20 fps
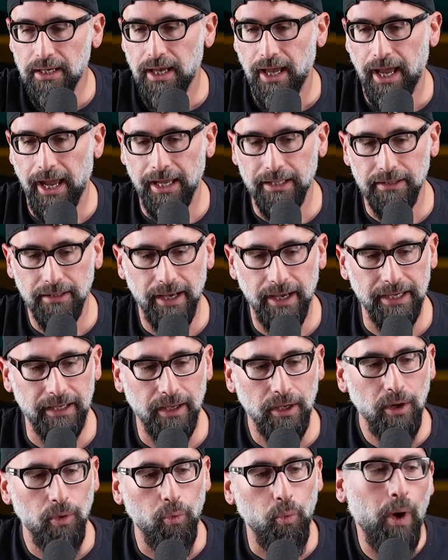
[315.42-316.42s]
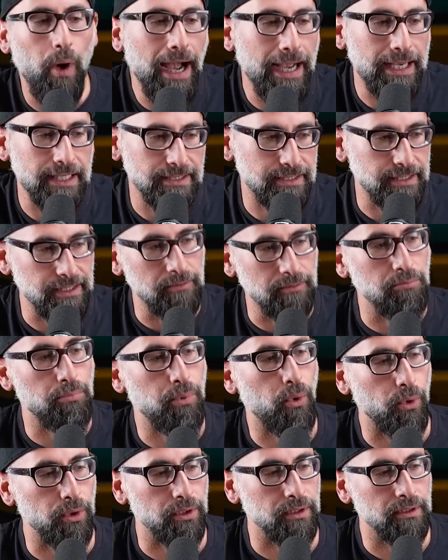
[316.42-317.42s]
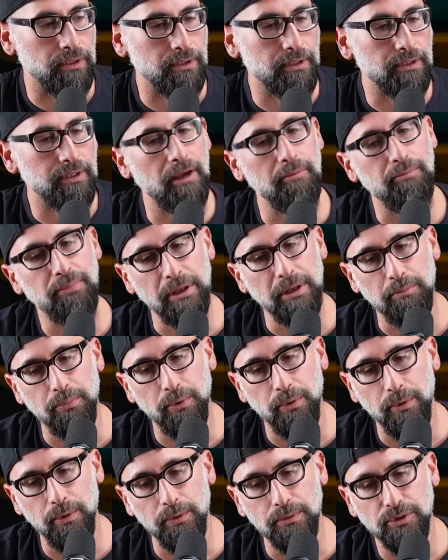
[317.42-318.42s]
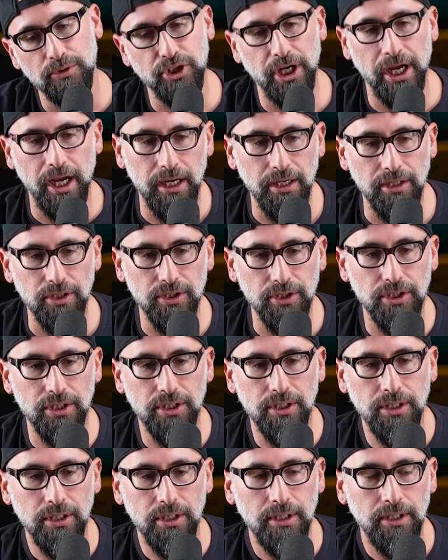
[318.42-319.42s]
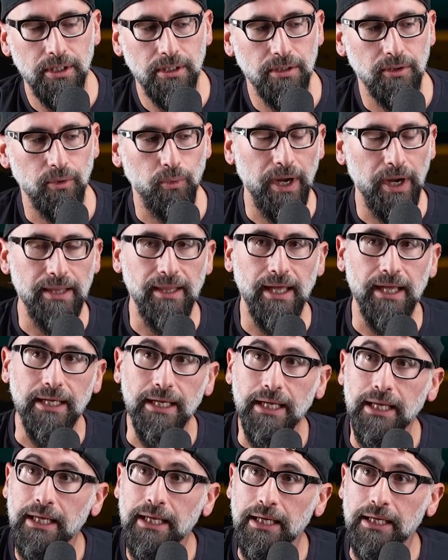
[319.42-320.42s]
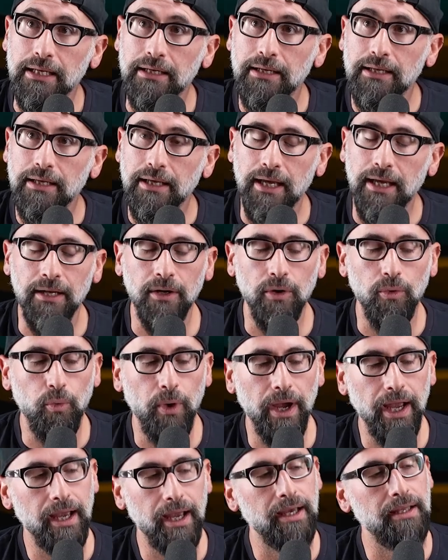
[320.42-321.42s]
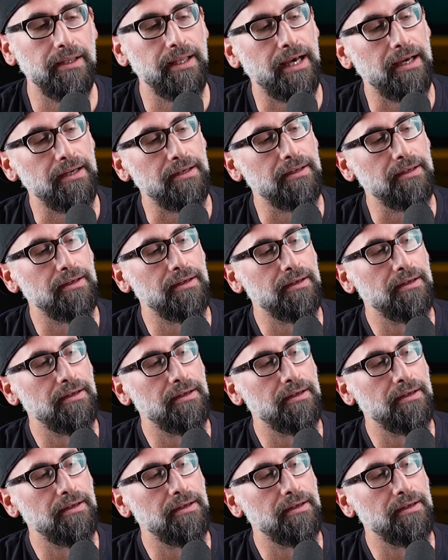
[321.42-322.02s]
And like, why is it important that people change the way they eat in a way that